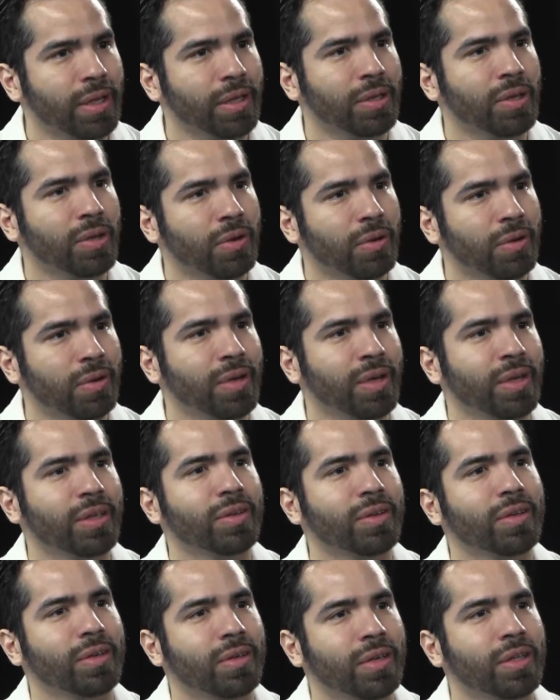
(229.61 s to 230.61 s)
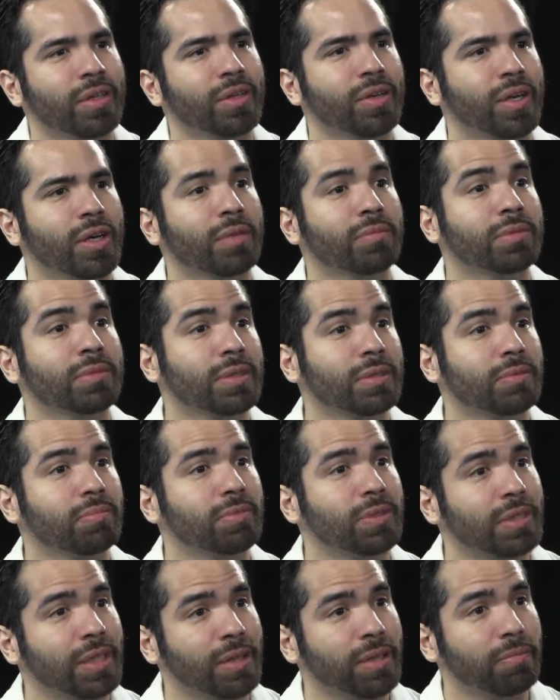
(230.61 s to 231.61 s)
Yeah. No, you come to
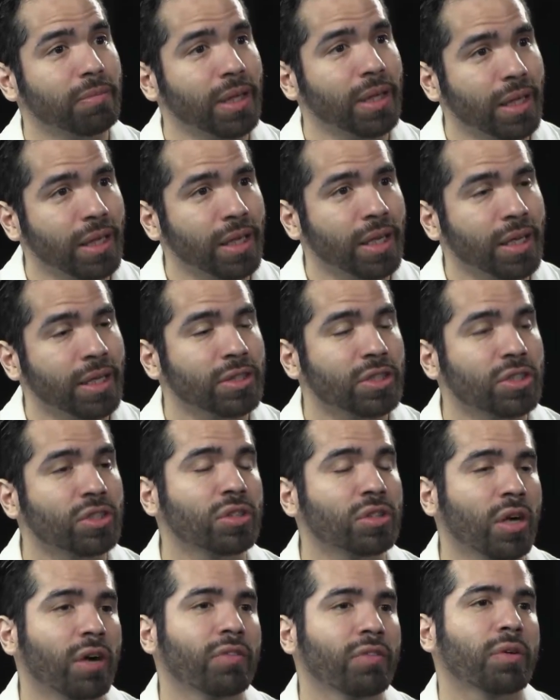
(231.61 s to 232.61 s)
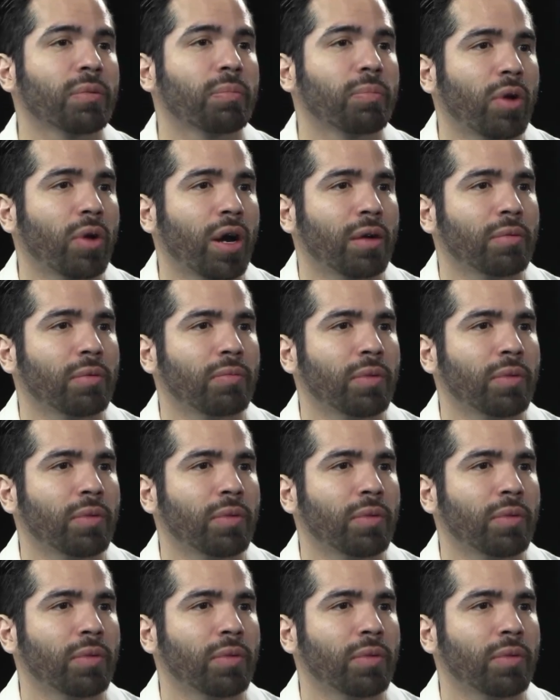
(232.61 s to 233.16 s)
see me to solve your problem.